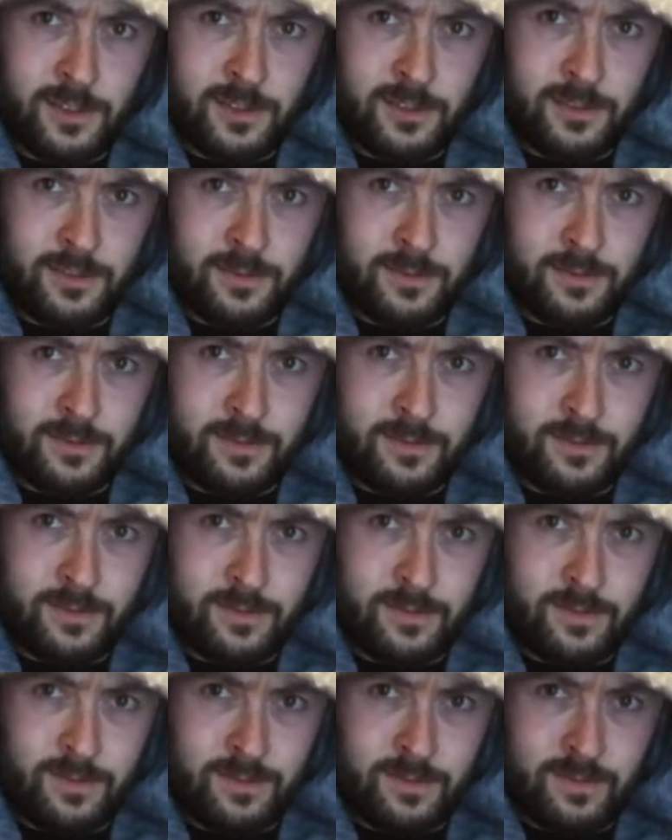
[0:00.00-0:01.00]

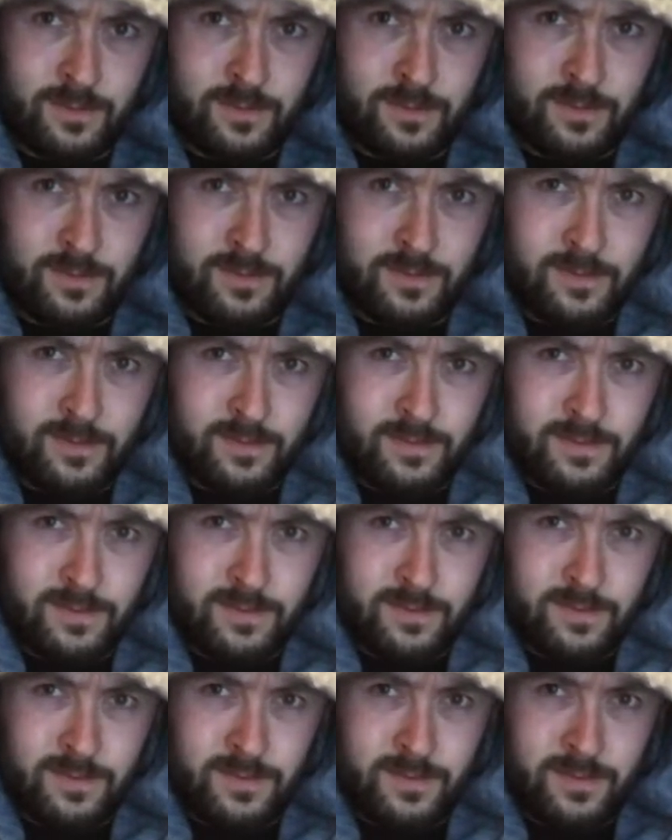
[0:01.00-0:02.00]

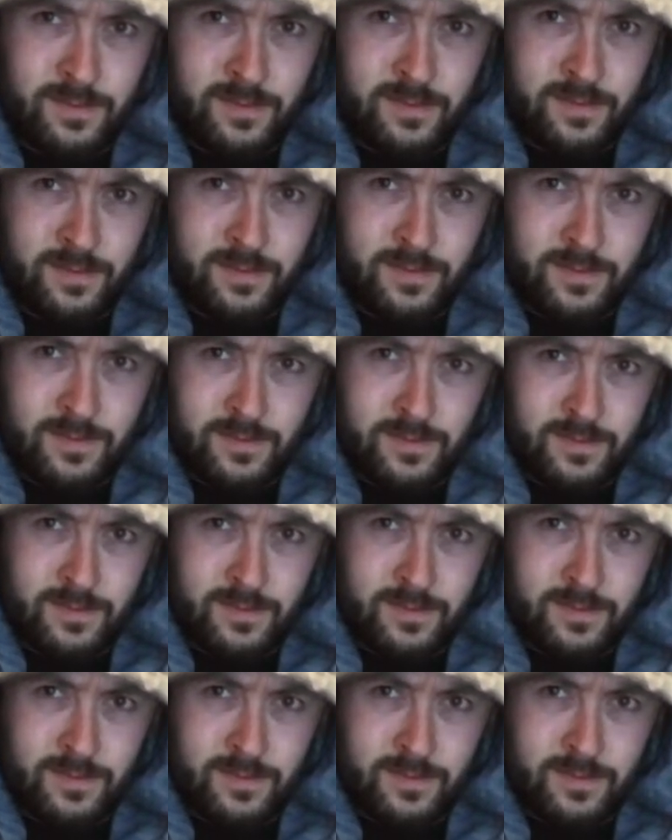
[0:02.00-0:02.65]
Nobody speaks.